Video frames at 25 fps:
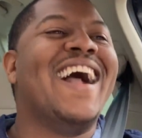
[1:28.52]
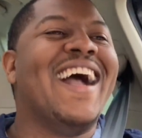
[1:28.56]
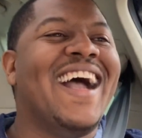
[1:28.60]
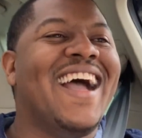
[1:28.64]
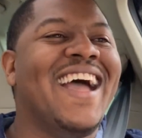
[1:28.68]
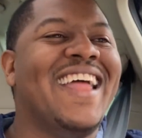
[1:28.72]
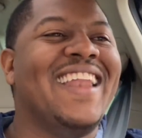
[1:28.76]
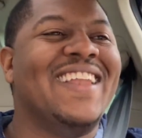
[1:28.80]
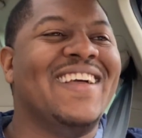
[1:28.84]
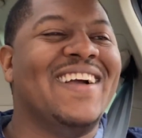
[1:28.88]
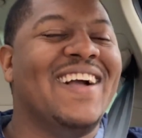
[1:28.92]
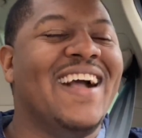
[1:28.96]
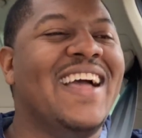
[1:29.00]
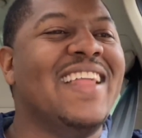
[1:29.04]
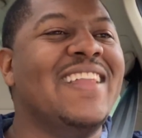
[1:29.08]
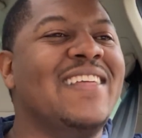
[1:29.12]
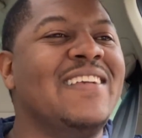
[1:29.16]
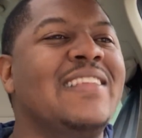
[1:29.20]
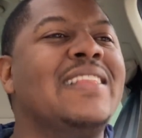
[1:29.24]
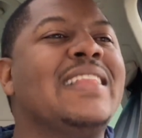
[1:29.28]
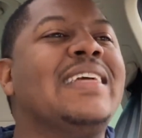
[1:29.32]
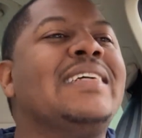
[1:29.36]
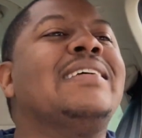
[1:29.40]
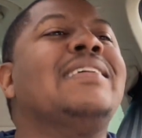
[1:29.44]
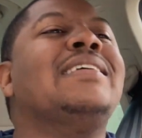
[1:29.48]
I know, I know.
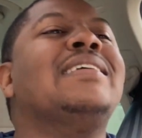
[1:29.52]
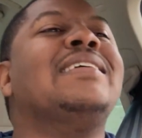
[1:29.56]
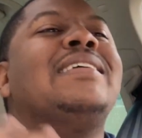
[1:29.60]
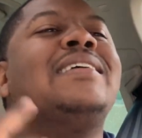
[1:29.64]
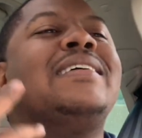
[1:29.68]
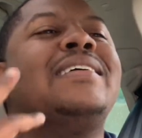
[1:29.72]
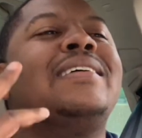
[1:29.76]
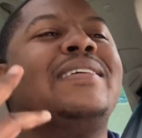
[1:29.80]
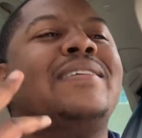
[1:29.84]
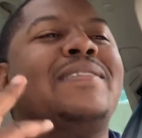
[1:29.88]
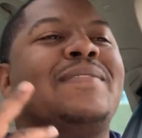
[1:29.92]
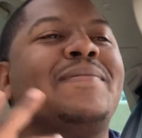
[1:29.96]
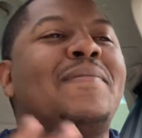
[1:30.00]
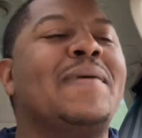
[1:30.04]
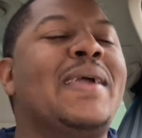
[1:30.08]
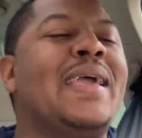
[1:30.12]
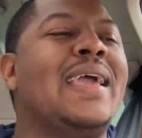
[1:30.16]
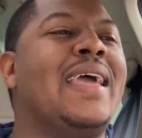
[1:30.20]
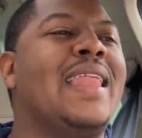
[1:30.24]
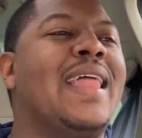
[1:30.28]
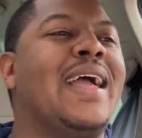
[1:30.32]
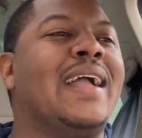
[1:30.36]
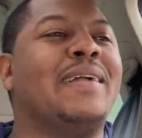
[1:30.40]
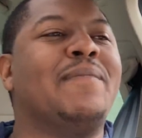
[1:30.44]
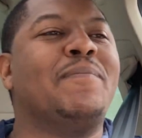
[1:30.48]
You're like, oh
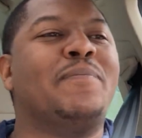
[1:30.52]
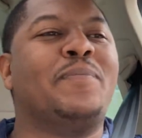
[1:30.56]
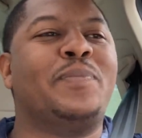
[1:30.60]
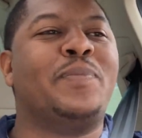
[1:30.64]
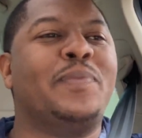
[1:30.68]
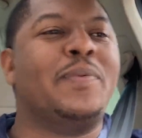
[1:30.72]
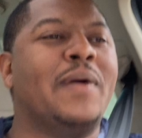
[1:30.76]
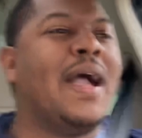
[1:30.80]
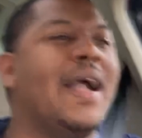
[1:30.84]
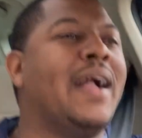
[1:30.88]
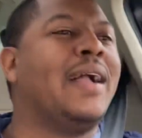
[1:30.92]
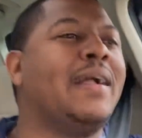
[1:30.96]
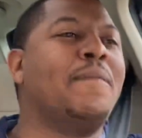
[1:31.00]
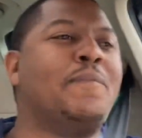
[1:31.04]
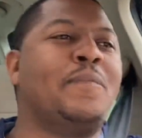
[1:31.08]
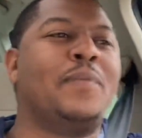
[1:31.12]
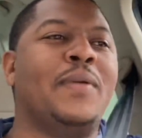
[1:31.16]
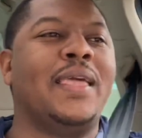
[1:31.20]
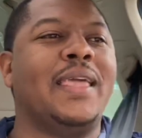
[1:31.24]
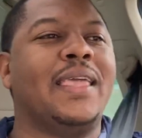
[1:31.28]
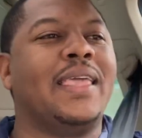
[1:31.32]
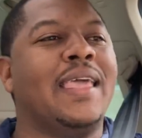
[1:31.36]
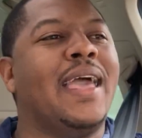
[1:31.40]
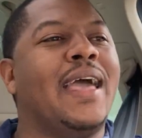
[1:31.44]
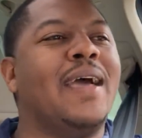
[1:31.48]
man, I can I can
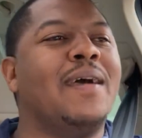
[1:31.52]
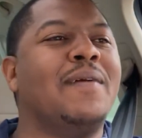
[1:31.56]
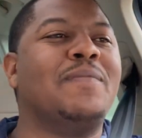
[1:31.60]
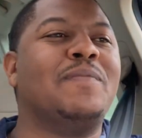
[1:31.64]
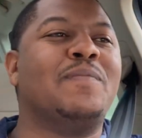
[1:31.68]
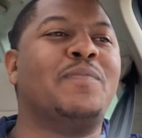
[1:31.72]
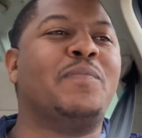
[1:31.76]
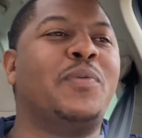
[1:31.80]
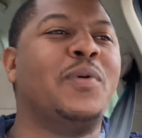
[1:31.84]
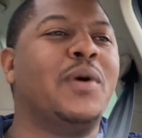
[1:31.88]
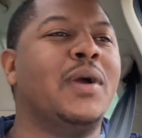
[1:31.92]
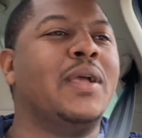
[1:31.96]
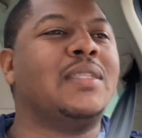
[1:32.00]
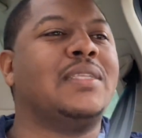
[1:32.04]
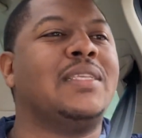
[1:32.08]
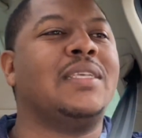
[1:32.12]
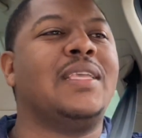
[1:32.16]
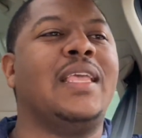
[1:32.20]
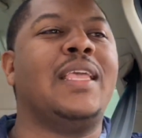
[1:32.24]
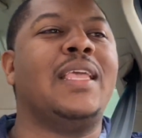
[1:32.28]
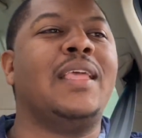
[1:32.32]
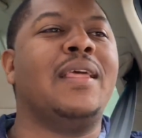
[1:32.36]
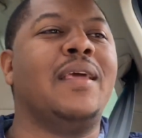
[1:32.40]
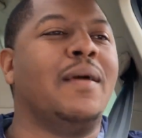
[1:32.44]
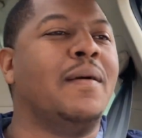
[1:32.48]
pick out and point to
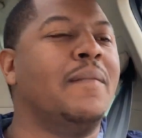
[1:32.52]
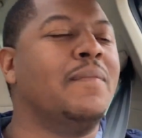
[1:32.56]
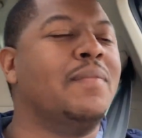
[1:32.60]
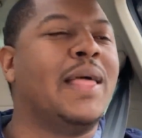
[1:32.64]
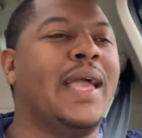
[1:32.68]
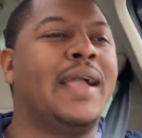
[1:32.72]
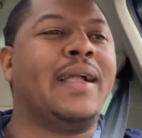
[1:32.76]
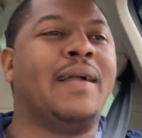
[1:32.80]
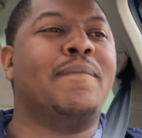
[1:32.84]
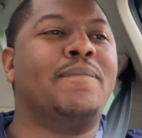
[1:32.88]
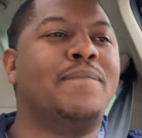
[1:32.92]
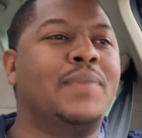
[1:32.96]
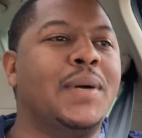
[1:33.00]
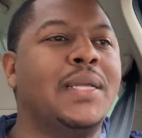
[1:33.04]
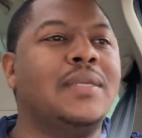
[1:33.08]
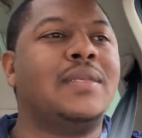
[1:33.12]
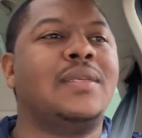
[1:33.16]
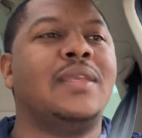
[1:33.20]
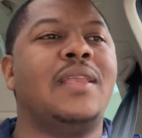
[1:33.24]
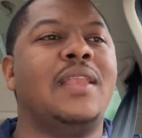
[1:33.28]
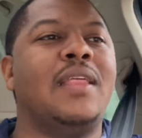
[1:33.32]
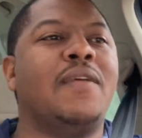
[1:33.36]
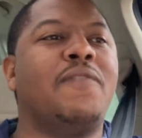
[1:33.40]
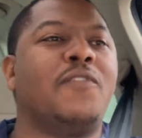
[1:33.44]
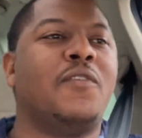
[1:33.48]
it, like a bunch
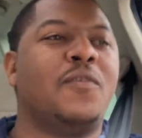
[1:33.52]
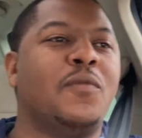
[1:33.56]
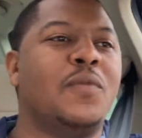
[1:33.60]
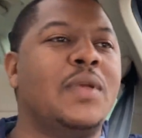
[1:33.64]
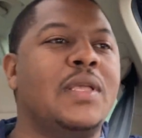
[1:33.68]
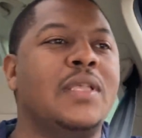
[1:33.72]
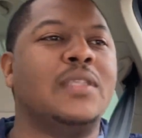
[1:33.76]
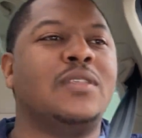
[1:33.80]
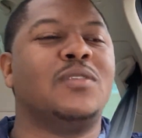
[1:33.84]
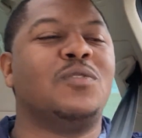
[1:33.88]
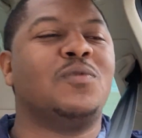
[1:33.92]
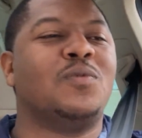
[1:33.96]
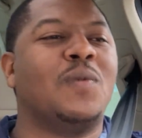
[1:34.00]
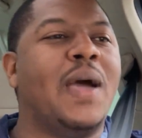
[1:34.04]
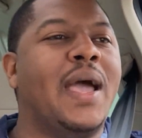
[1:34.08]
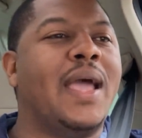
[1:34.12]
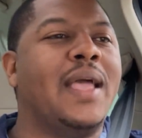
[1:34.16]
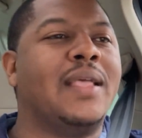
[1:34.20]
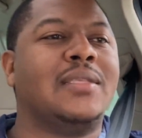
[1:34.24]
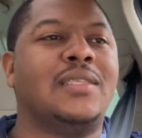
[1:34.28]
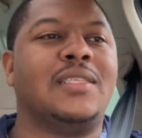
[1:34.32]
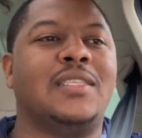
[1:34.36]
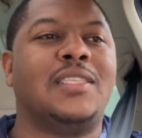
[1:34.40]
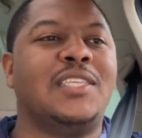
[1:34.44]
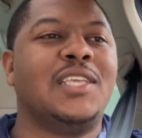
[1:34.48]
of different reasons why
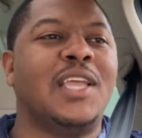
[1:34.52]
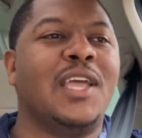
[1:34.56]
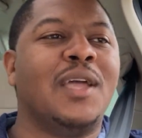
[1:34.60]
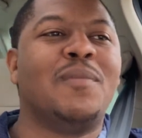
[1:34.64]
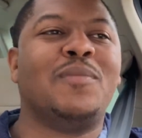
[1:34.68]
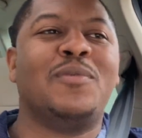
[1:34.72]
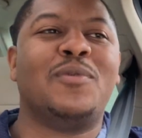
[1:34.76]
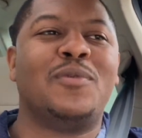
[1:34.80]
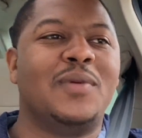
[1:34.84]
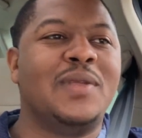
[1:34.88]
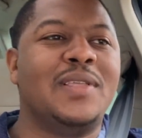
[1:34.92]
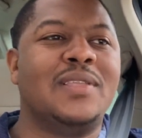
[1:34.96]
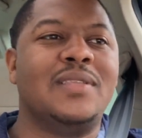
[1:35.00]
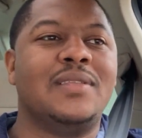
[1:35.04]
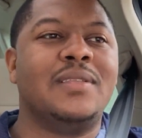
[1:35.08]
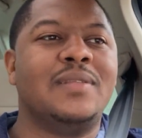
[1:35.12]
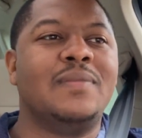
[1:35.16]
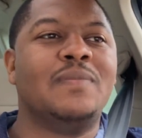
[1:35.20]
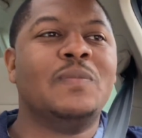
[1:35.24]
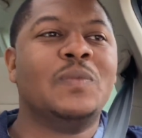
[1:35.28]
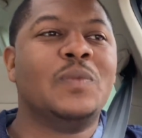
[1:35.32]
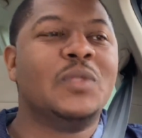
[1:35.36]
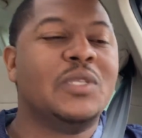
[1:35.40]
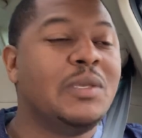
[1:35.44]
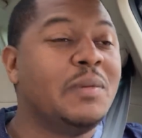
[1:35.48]
it's a terrible reason
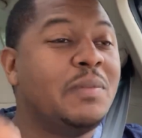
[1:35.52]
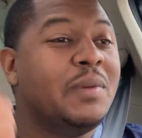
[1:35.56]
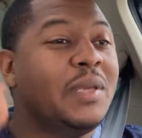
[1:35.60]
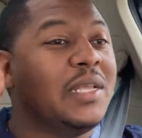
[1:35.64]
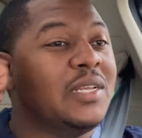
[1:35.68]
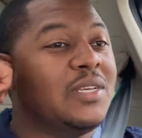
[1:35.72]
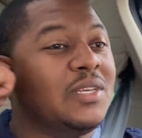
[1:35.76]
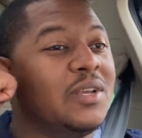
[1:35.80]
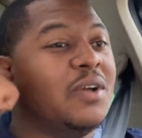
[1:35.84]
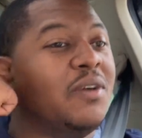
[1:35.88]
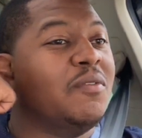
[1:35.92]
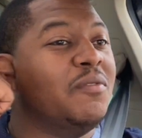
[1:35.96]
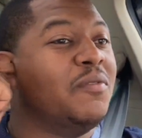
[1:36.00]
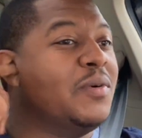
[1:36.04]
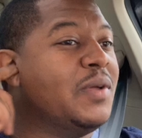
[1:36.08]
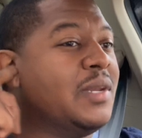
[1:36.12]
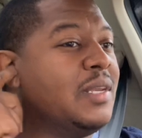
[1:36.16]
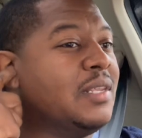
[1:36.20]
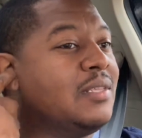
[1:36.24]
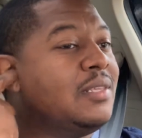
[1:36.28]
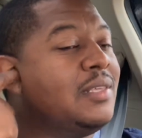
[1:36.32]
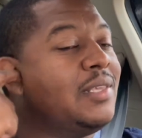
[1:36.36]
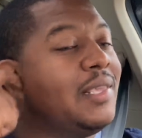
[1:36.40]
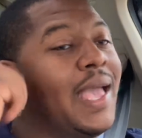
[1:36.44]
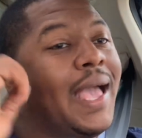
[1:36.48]
to be a Jehovah's
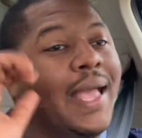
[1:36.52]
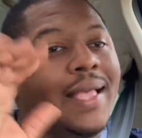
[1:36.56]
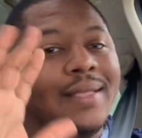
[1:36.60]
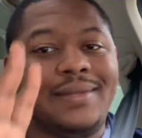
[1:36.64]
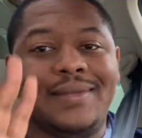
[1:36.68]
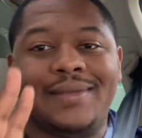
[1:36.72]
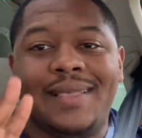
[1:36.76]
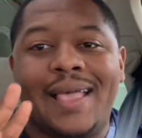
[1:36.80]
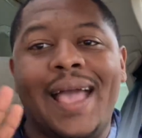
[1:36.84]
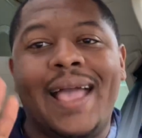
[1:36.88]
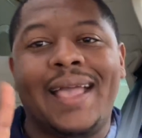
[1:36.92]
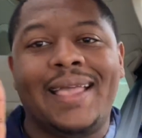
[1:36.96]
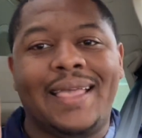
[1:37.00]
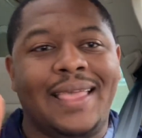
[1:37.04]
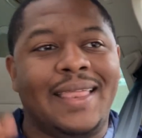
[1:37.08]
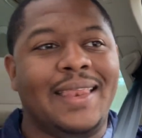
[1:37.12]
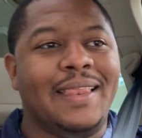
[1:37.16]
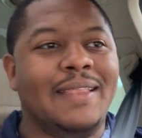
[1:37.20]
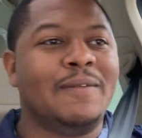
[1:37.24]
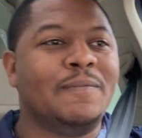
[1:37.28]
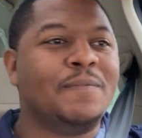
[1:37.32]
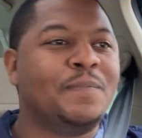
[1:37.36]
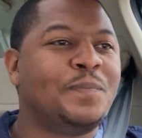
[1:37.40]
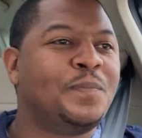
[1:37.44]
Witness. Yes, I get it.